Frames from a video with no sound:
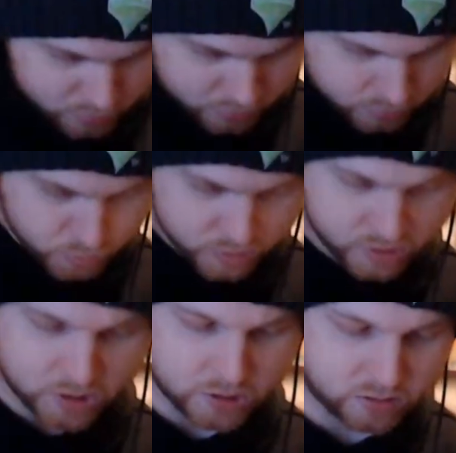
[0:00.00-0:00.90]
We
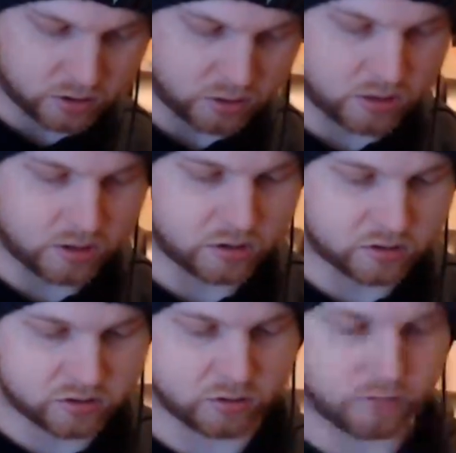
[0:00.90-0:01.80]
get
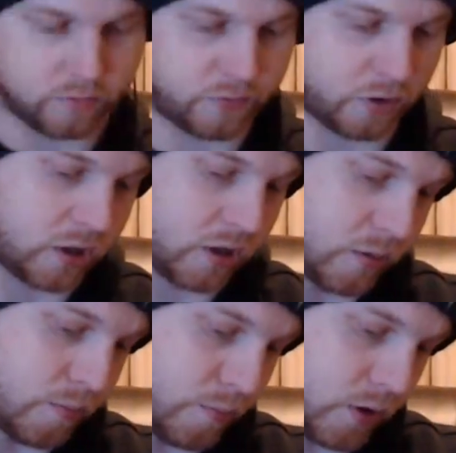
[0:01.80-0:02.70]
this
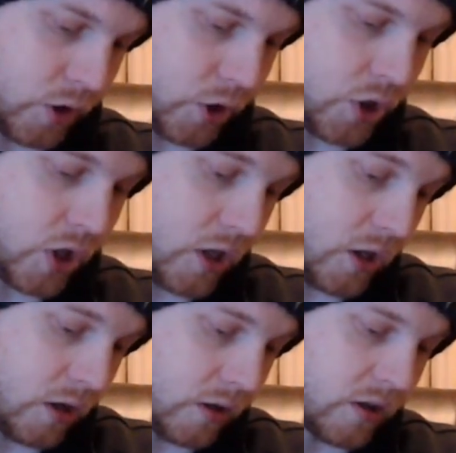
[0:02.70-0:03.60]
fucking
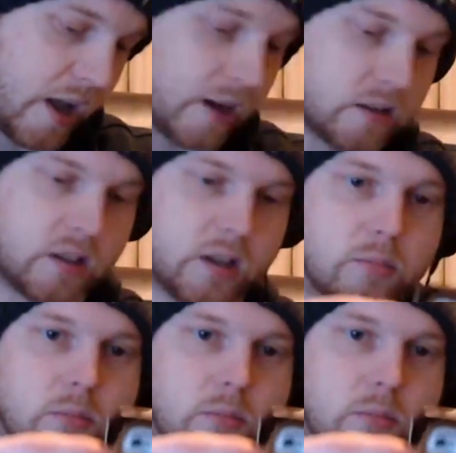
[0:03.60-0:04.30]
shitty tag team